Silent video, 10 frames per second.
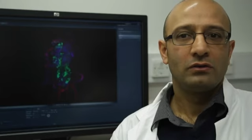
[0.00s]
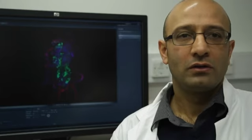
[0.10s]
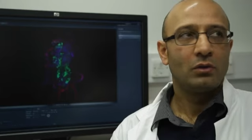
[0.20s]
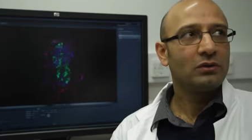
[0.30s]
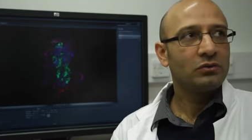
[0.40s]

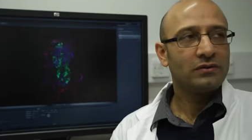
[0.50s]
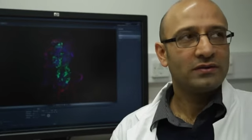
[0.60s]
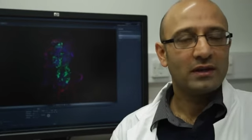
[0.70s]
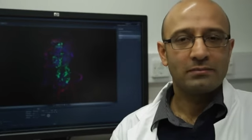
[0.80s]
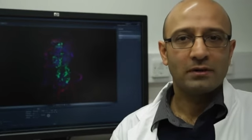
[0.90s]
So once we
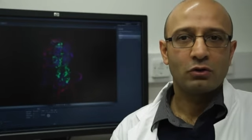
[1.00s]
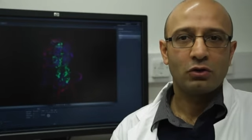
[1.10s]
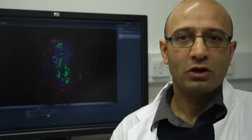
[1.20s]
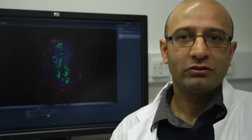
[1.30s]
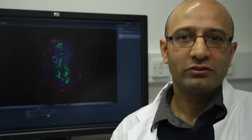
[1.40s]
set up a
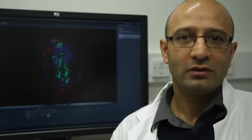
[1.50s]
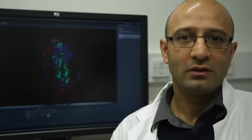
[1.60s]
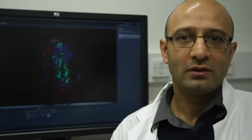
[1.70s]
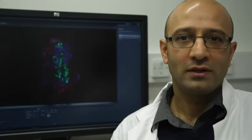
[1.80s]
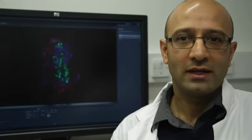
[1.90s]
cross,
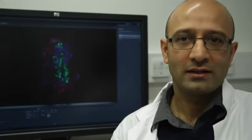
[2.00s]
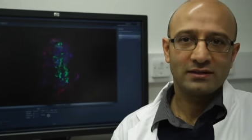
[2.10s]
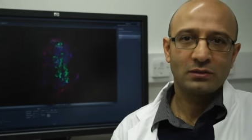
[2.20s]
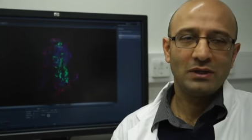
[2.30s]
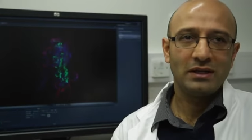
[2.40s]
the next
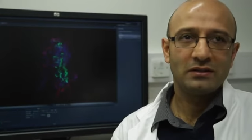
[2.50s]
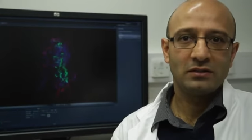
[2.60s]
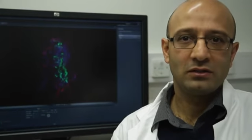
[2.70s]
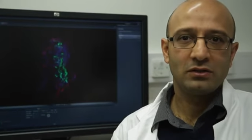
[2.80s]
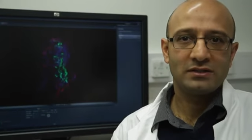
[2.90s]
thing we need
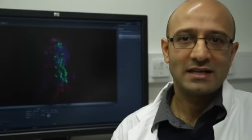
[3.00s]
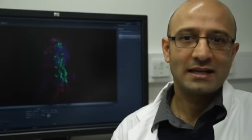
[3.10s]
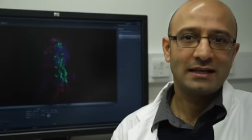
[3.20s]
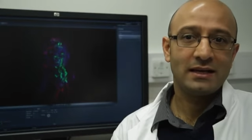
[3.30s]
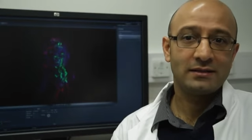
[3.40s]
to do is
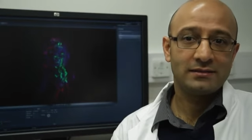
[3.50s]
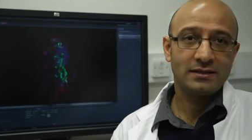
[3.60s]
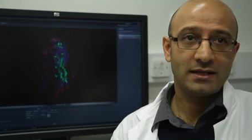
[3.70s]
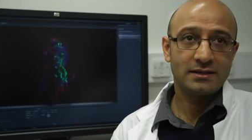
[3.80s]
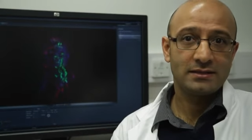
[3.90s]
analyze
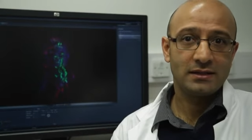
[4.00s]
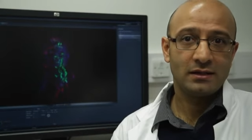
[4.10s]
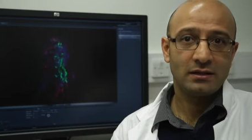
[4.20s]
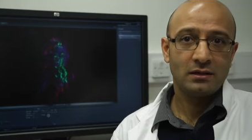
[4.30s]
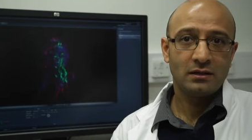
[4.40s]
the data.
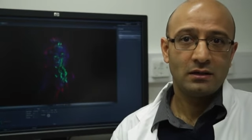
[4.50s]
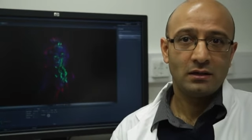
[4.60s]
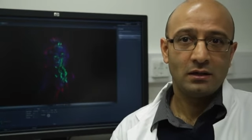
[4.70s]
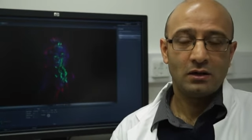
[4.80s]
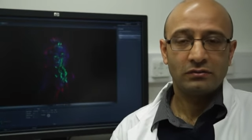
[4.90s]

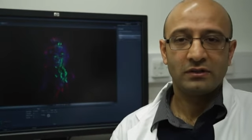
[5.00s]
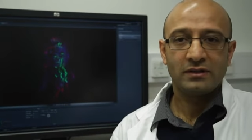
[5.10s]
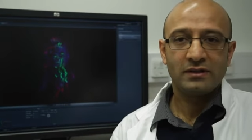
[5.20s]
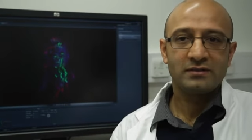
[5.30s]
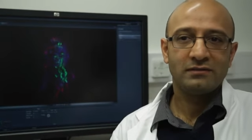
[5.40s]

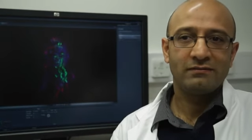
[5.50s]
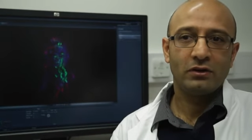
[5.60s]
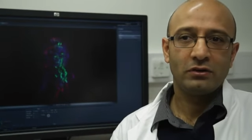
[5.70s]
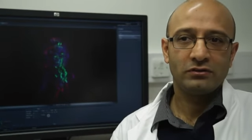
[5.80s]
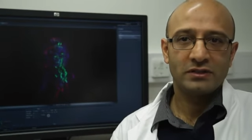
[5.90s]
Often this
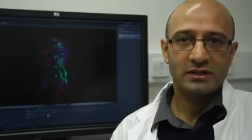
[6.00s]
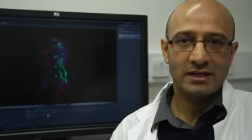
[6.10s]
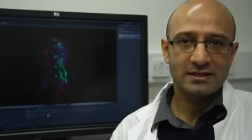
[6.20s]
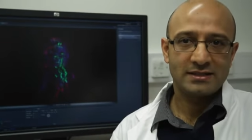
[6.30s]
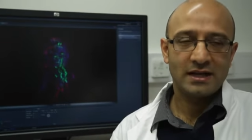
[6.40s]
involves a
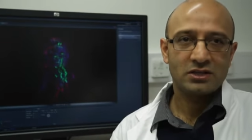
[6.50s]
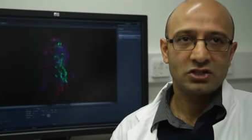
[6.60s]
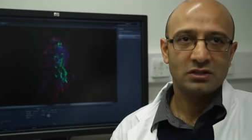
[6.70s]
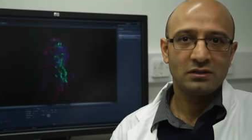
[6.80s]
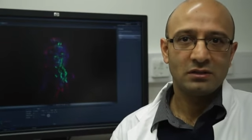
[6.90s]

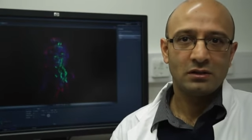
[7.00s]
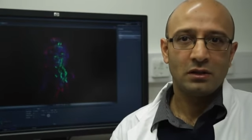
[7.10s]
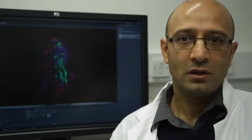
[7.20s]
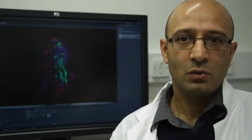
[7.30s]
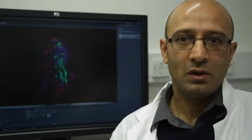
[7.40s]
dissection
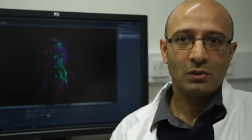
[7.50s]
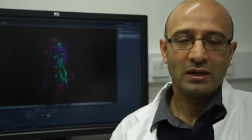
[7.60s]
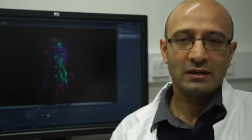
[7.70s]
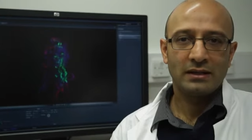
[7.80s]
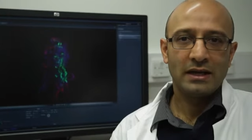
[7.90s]
where
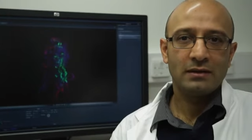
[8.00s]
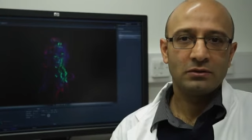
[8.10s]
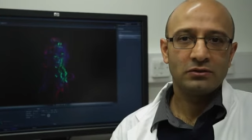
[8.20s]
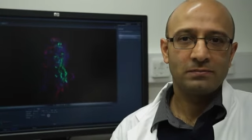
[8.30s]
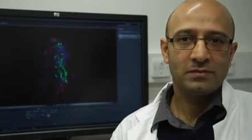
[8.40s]
we can
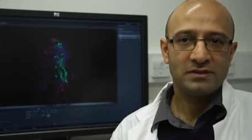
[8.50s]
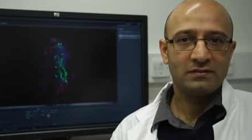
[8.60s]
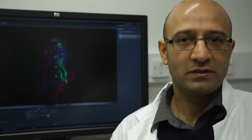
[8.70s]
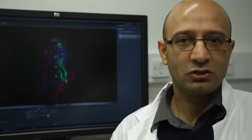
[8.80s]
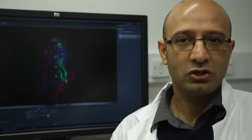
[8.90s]
label
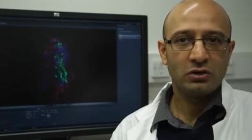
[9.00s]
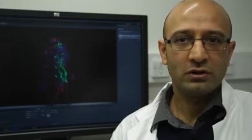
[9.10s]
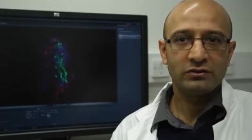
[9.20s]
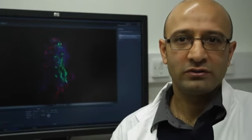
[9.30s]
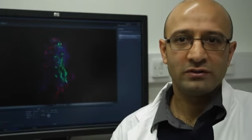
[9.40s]
specific
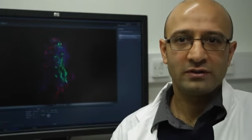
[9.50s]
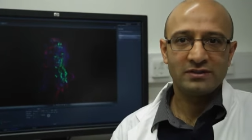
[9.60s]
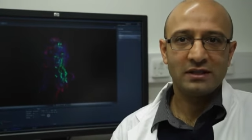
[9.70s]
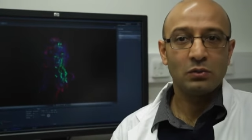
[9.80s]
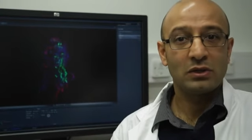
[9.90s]
neurons to
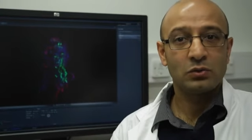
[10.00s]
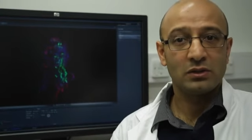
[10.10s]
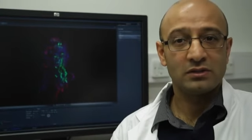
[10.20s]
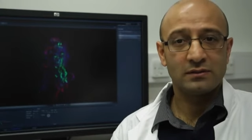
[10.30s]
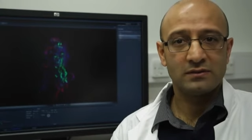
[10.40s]
see which
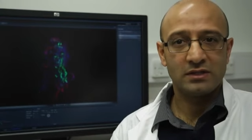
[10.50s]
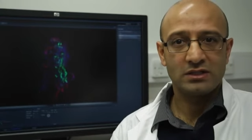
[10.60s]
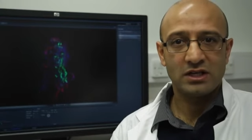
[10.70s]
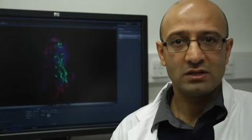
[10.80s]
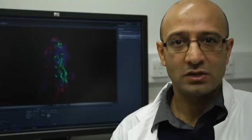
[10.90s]
ones have
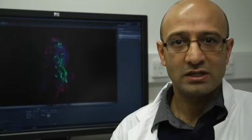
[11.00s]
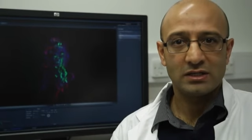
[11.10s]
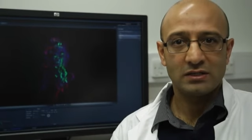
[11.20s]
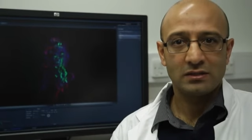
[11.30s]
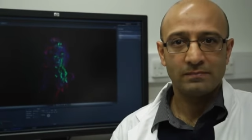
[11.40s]
degenerated.